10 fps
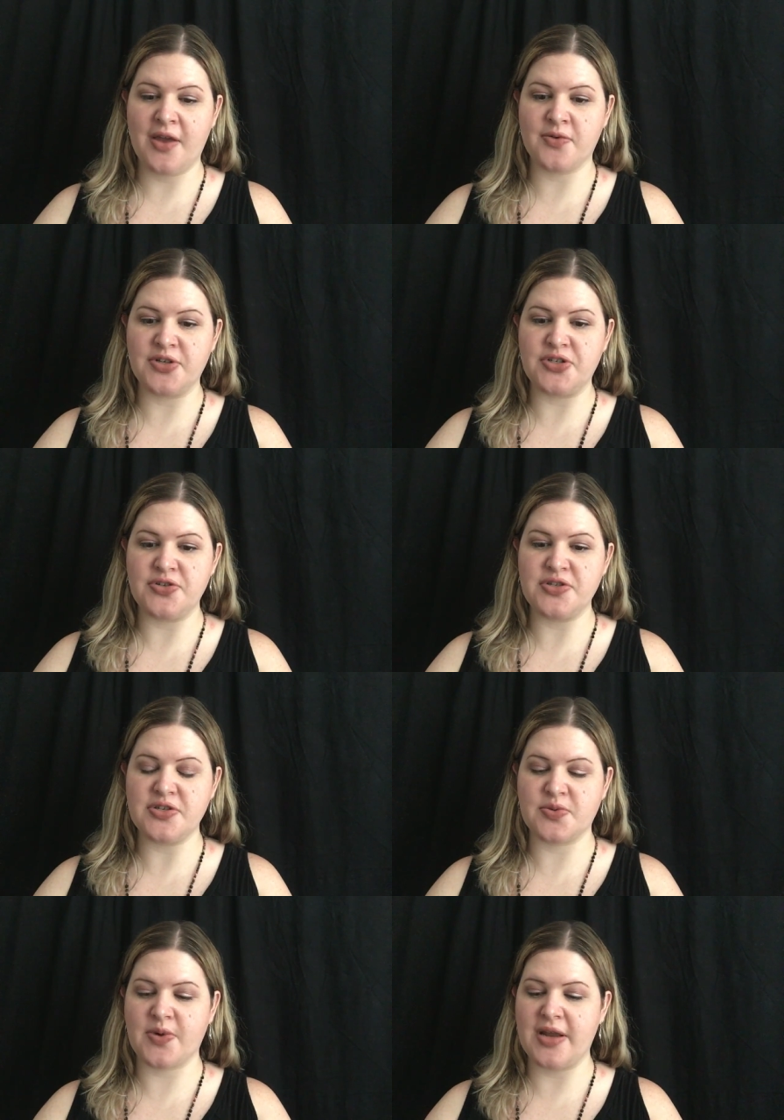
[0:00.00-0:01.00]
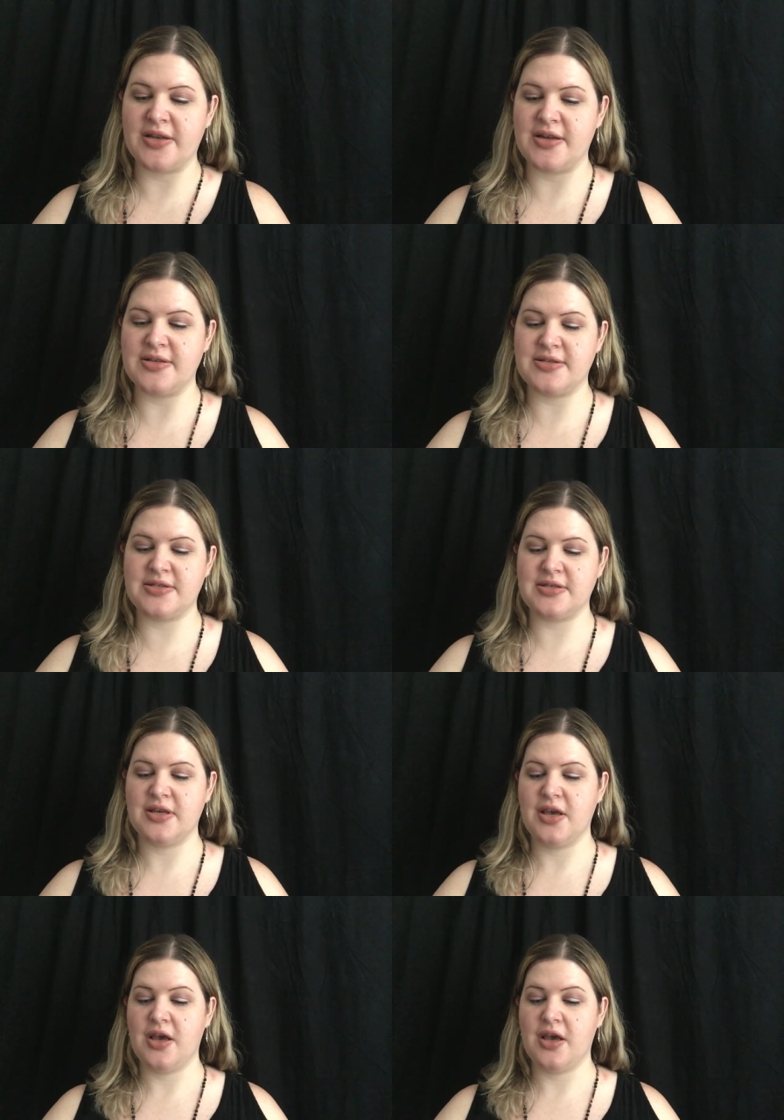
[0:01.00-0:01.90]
and reduces redness.